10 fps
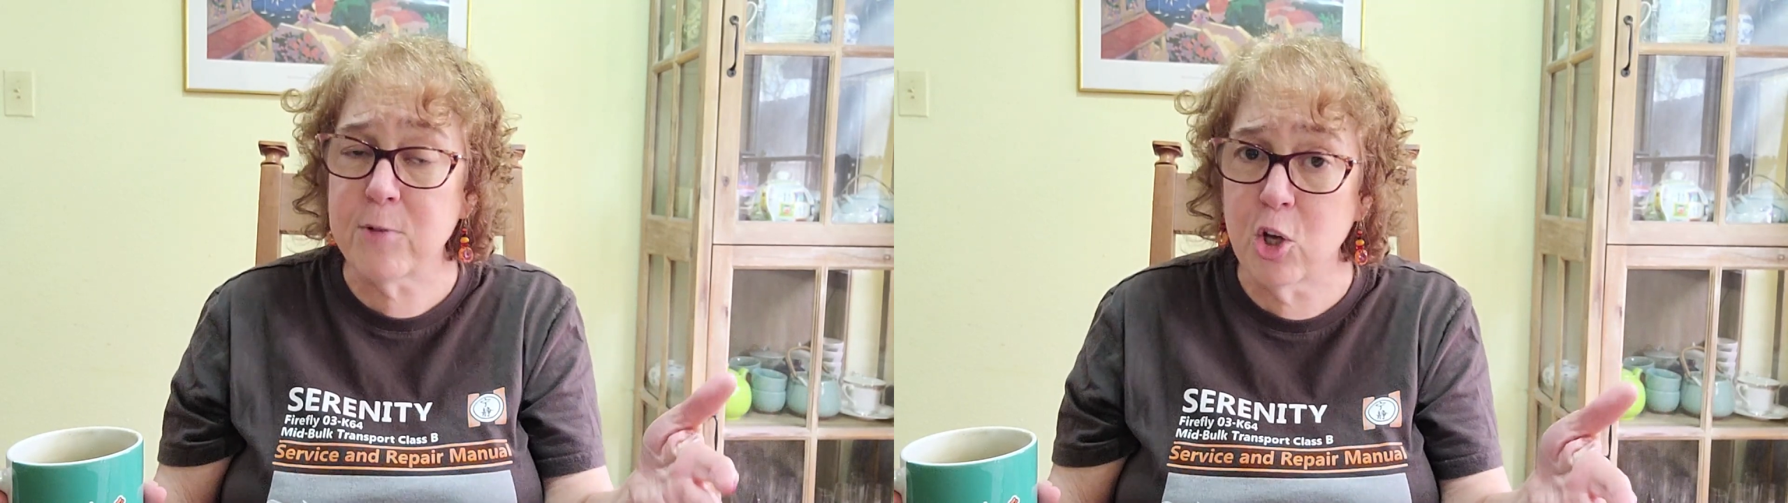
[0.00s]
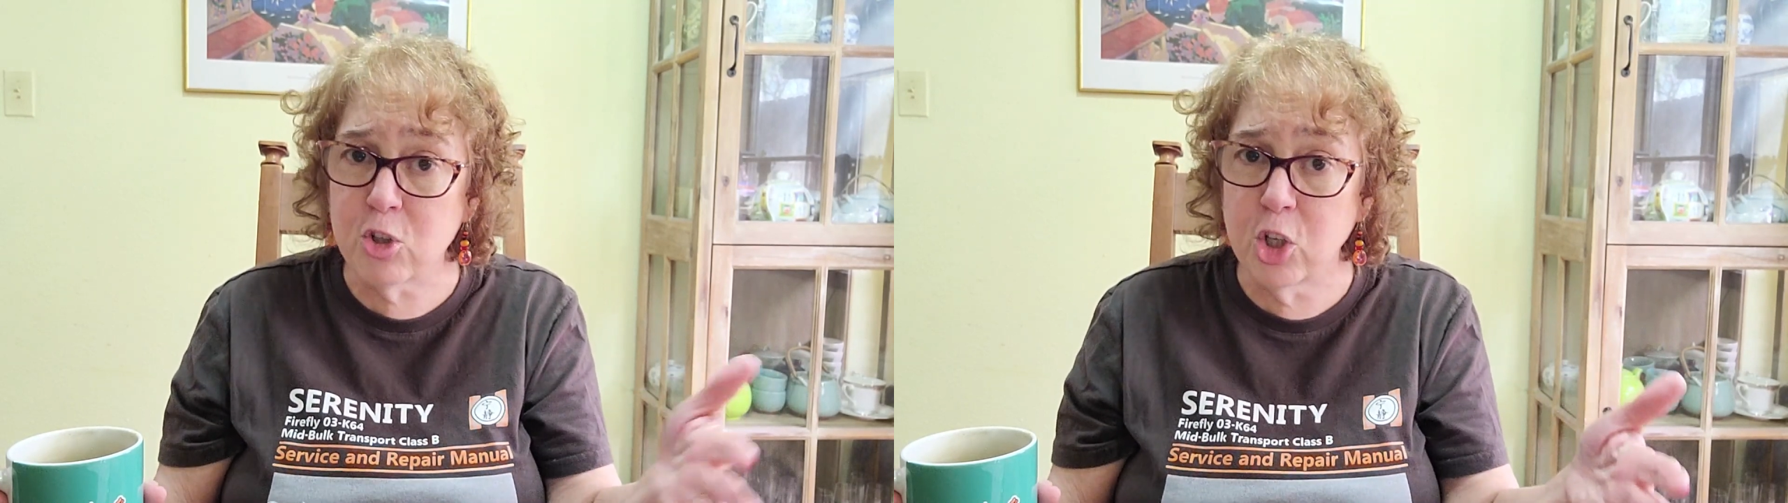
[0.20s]

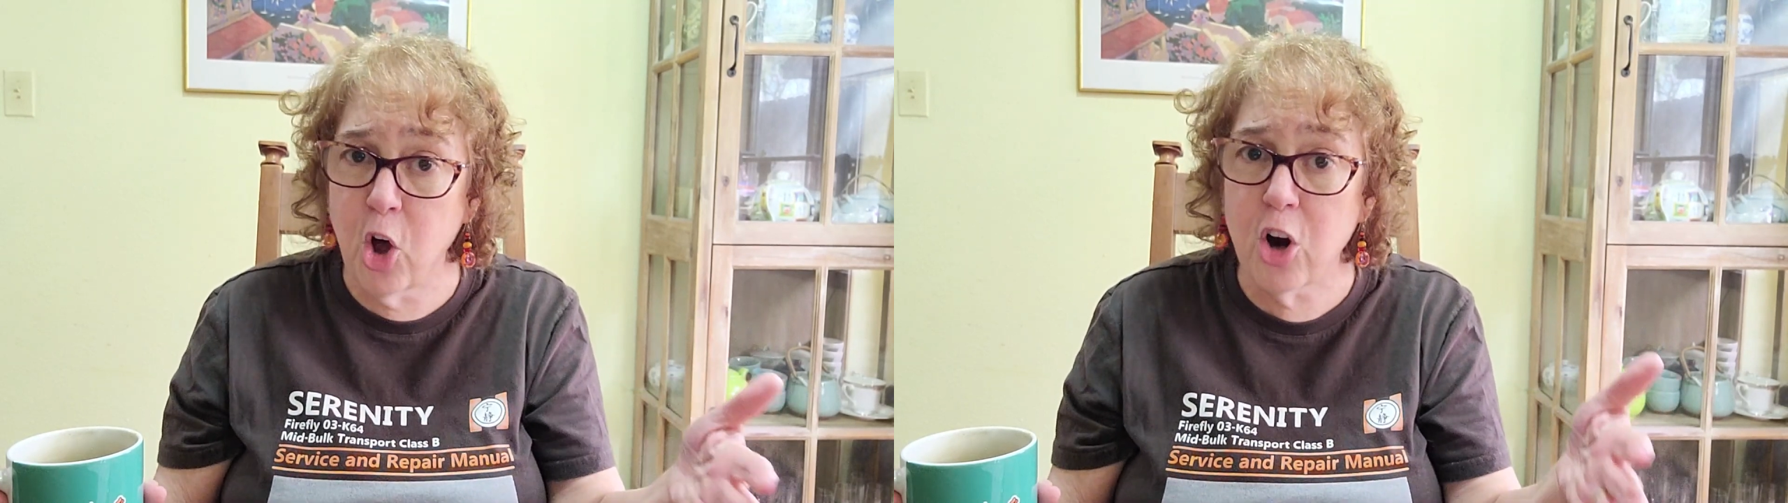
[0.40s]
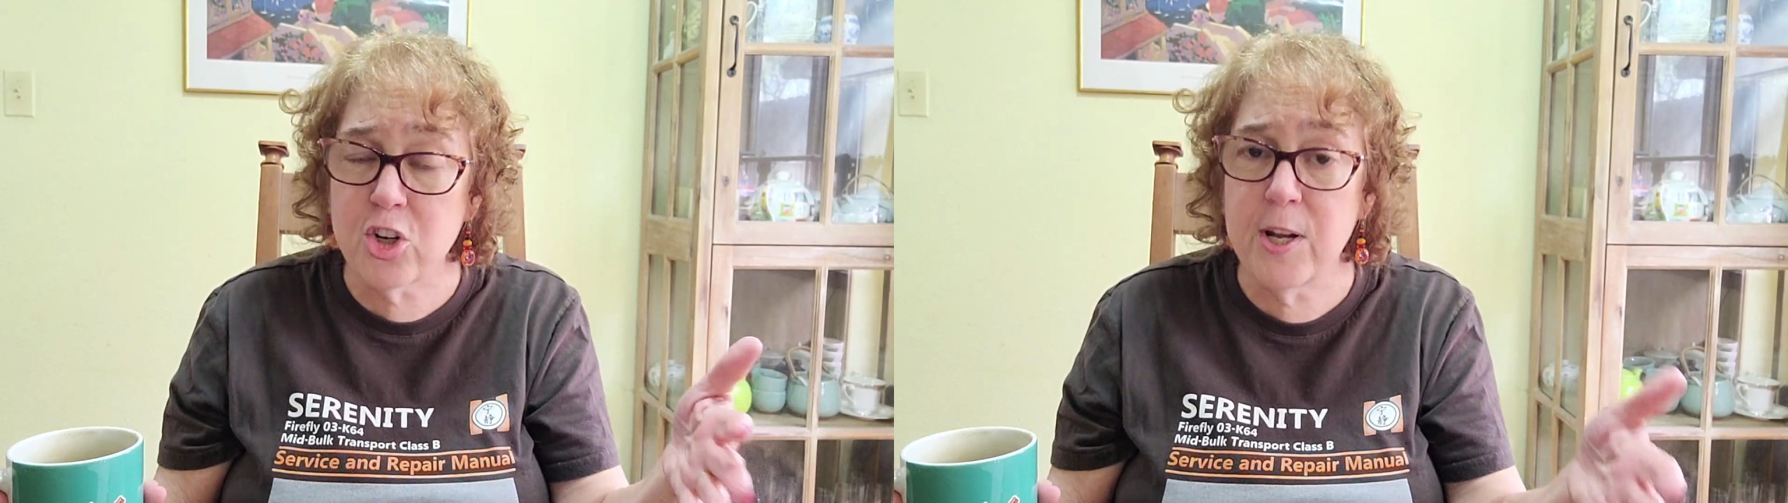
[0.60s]
those
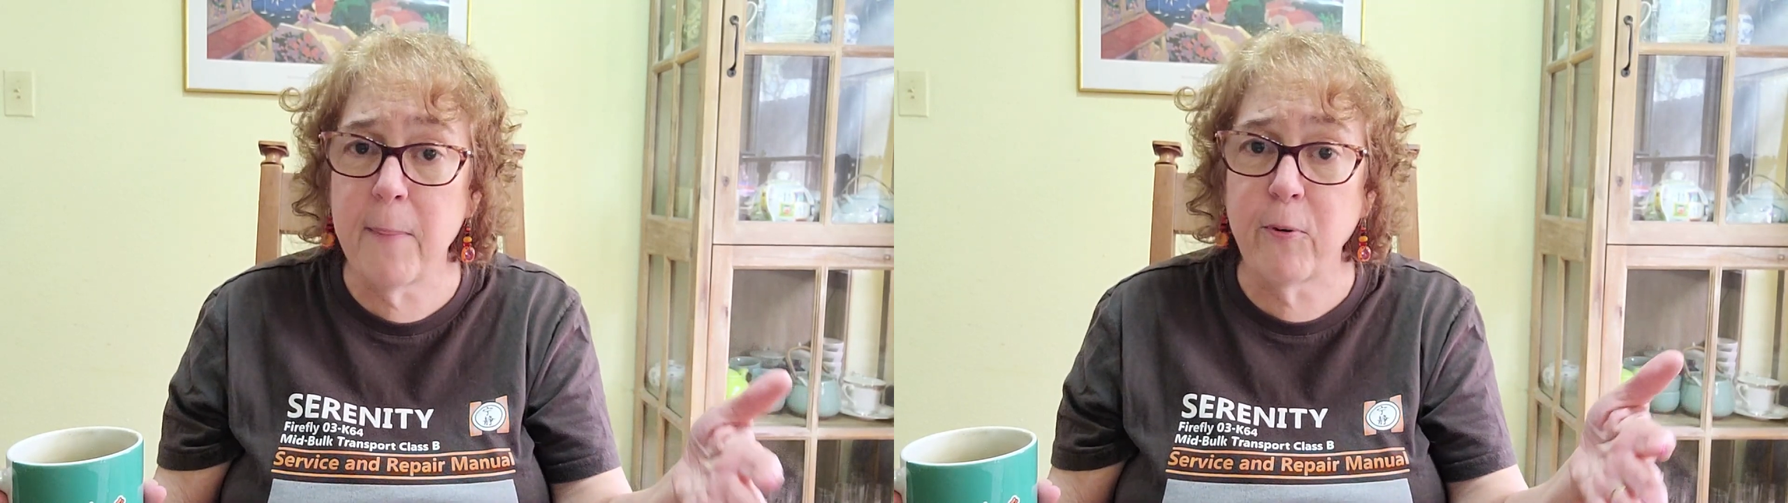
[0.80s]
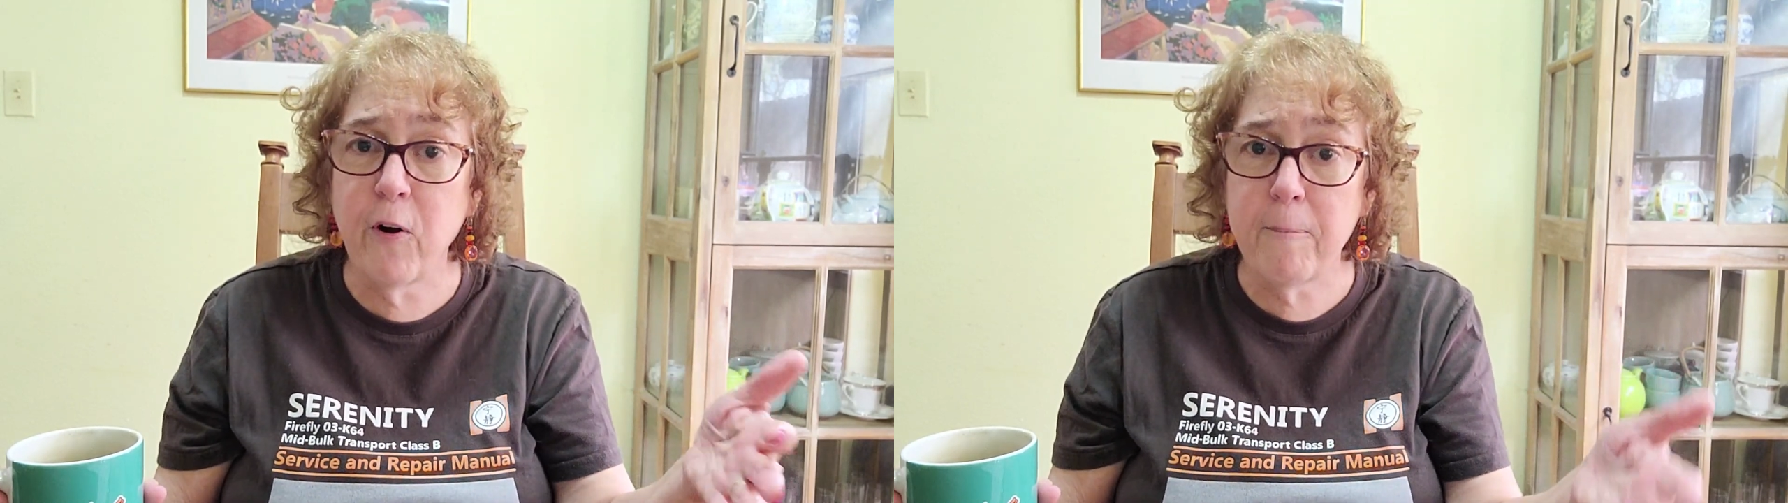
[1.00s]
large
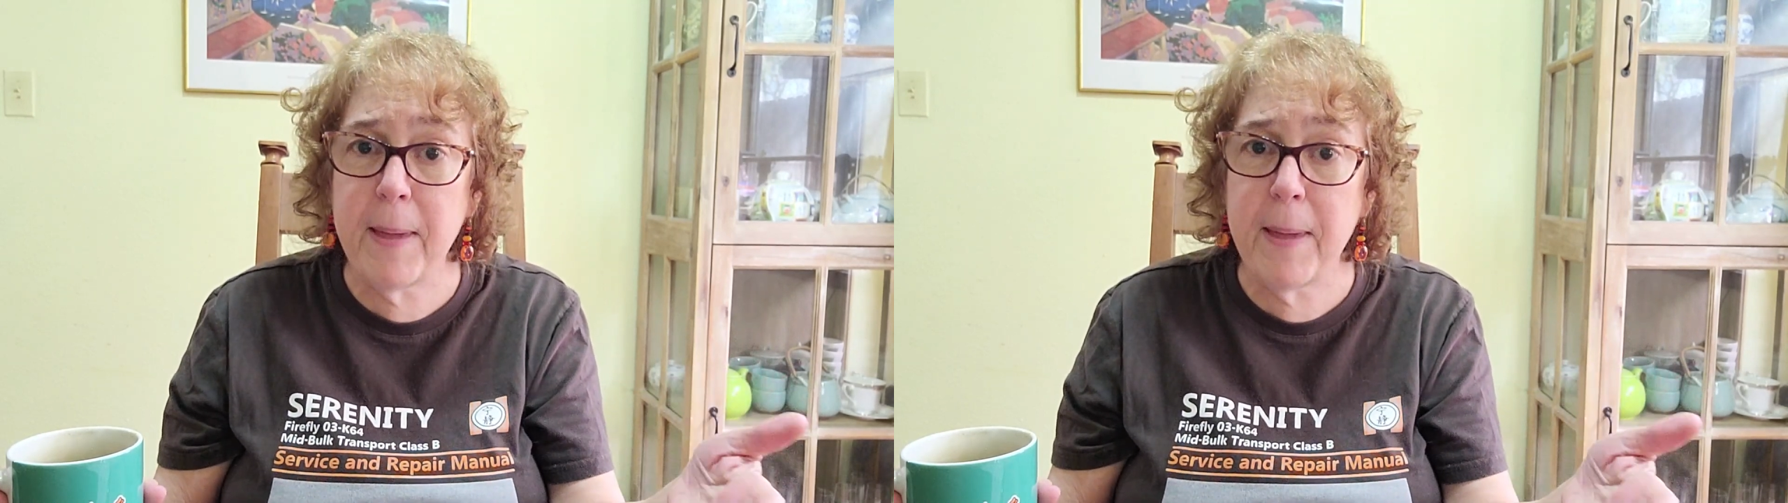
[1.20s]
number of